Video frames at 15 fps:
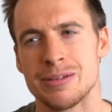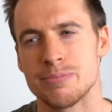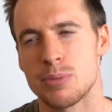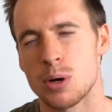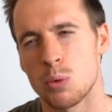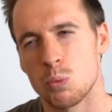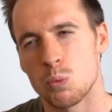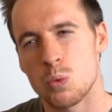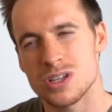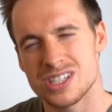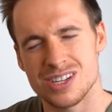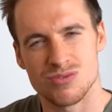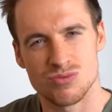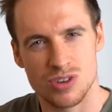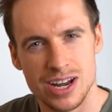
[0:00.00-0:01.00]
But was
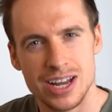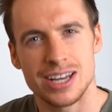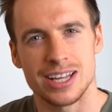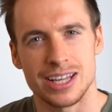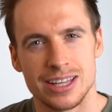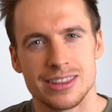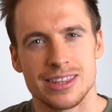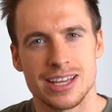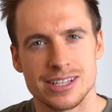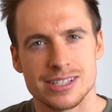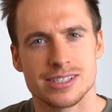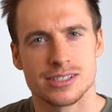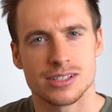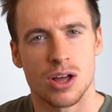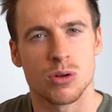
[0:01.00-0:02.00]
it really
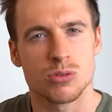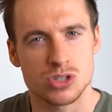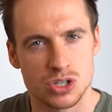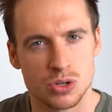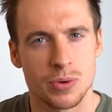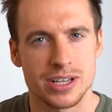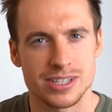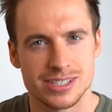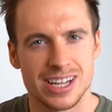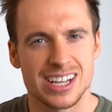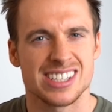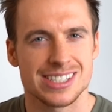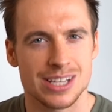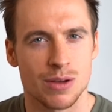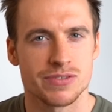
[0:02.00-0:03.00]
this altruistic,
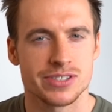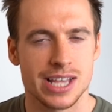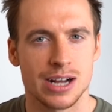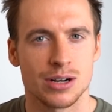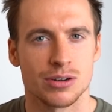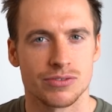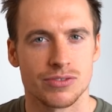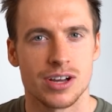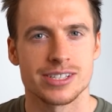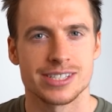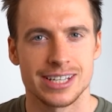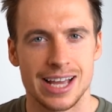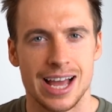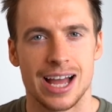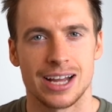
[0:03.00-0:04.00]

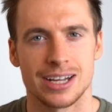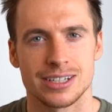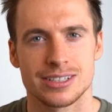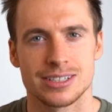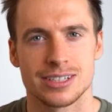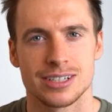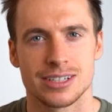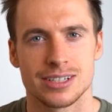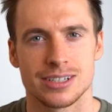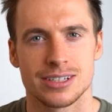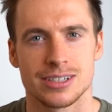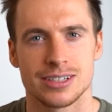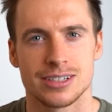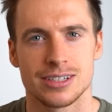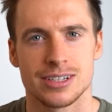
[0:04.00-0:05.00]
self-sacrificing act?
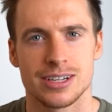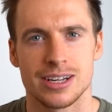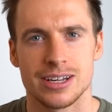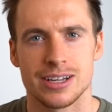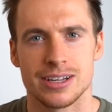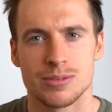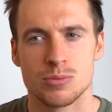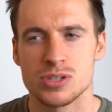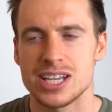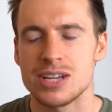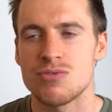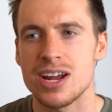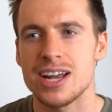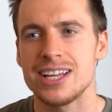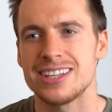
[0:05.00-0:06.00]
Was he
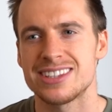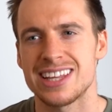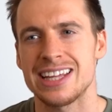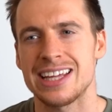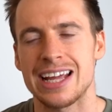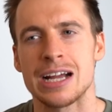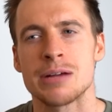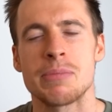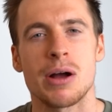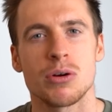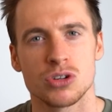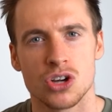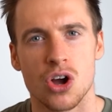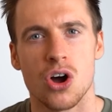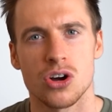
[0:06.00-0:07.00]
really thinking
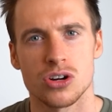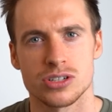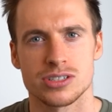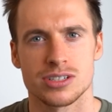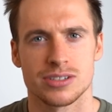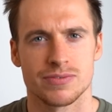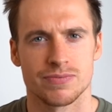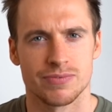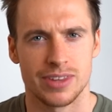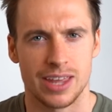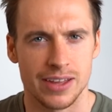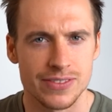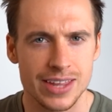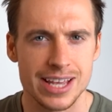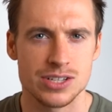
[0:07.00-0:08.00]
about God
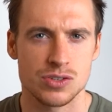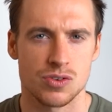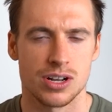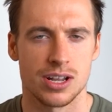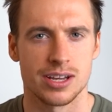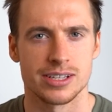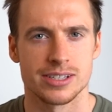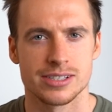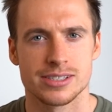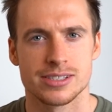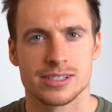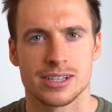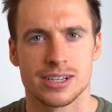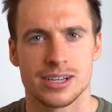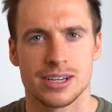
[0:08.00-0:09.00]
and the Israelites?
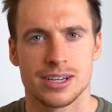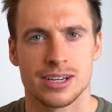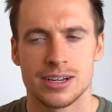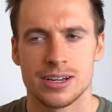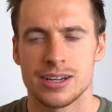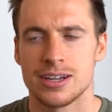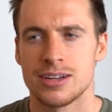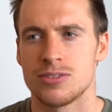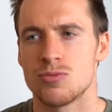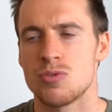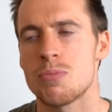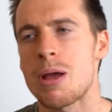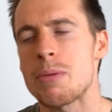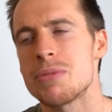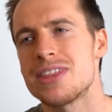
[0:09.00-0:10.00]

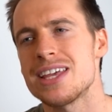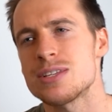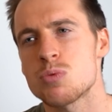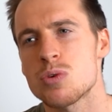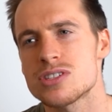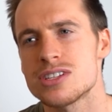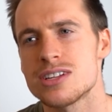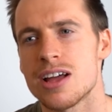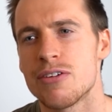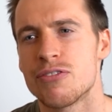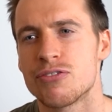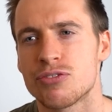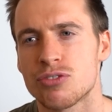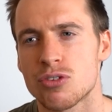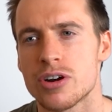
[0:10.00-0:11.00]
Remember, this wasn't a
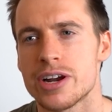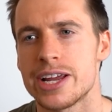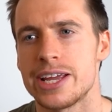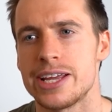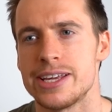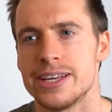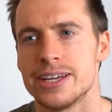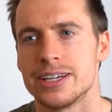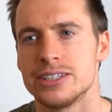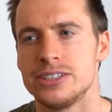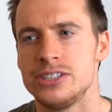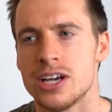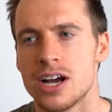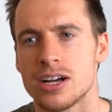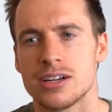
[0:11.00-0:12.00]
free,
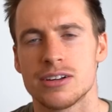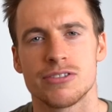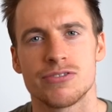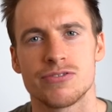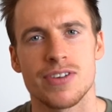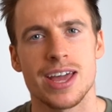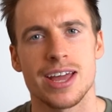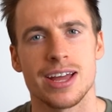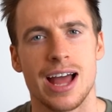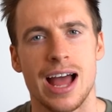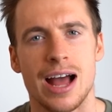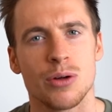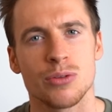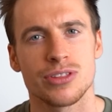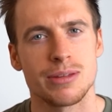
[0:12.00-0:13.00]
young, fit,
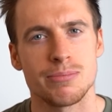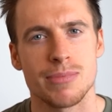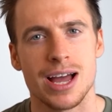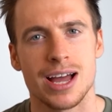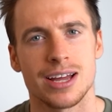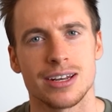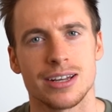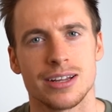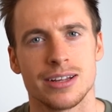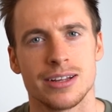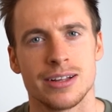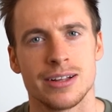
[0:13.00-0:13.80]
healthy man.